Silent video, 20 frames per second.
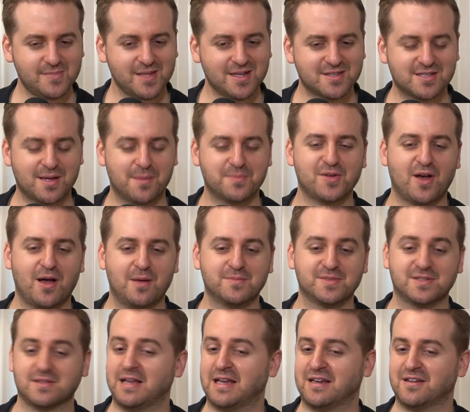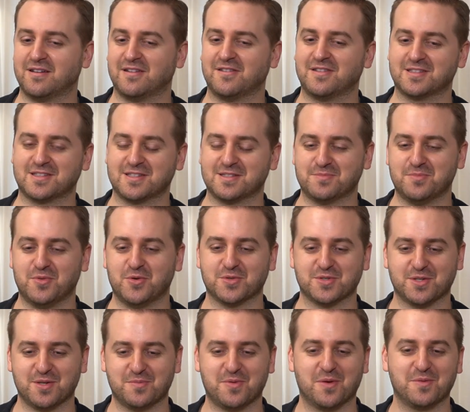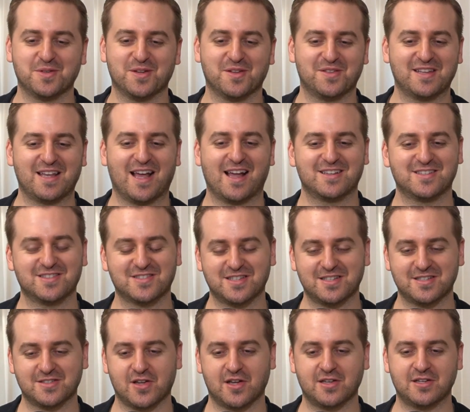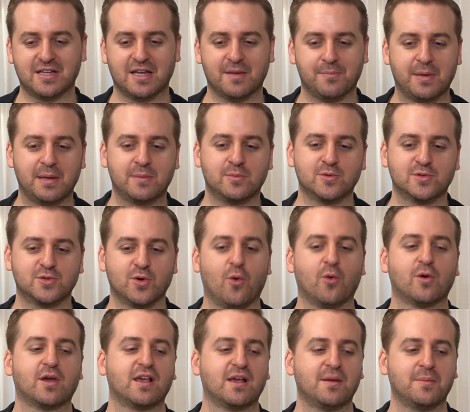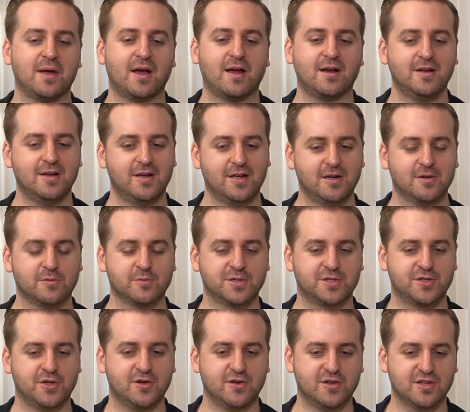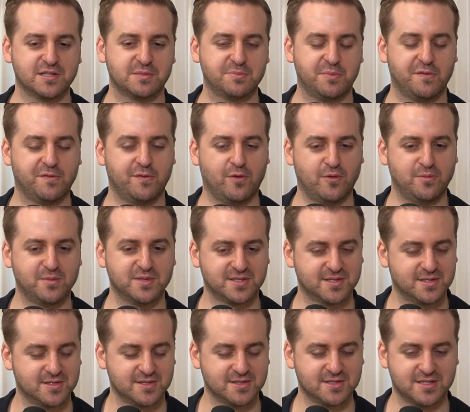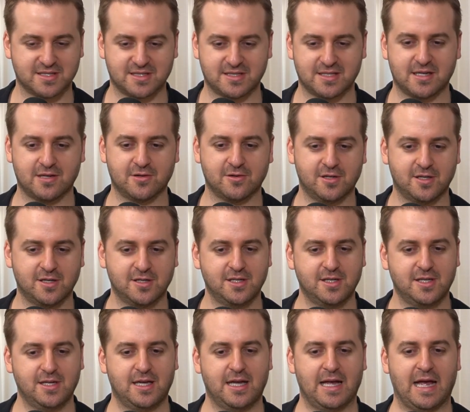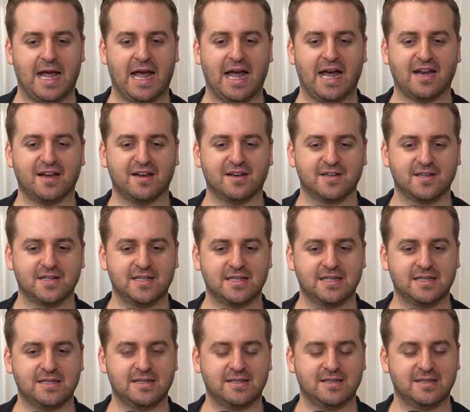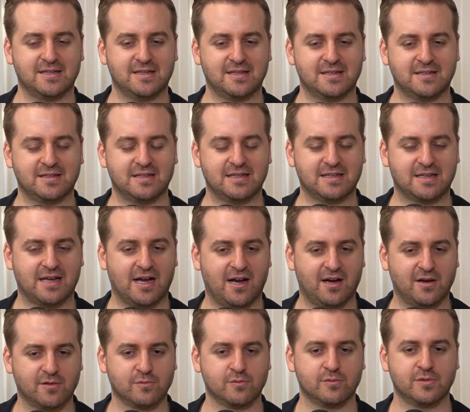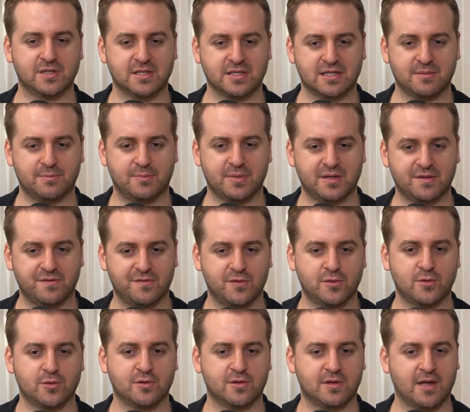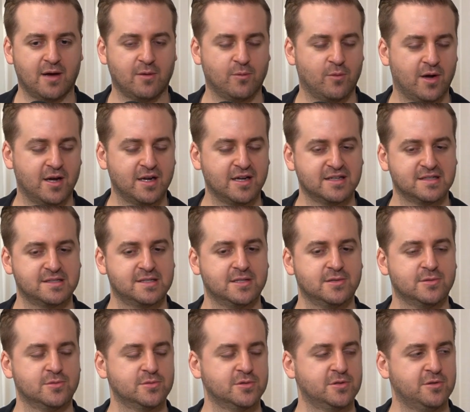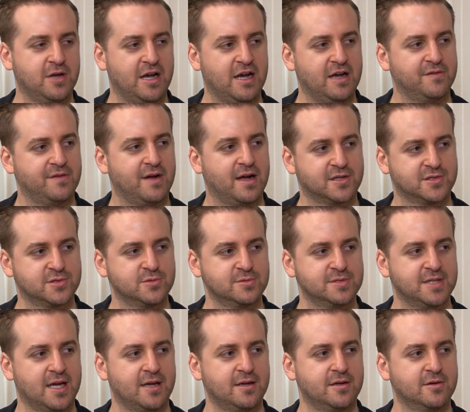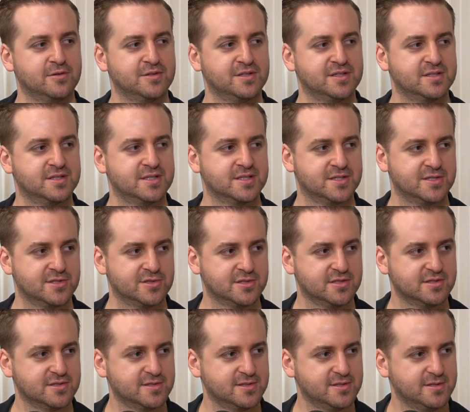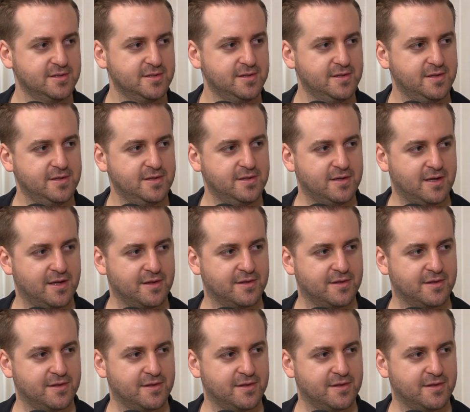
sometimes, and this is more so probably on the agency side, you get people talking about returns, performances, etc., and it can't really be viewed that way until you have actual data and decisions, I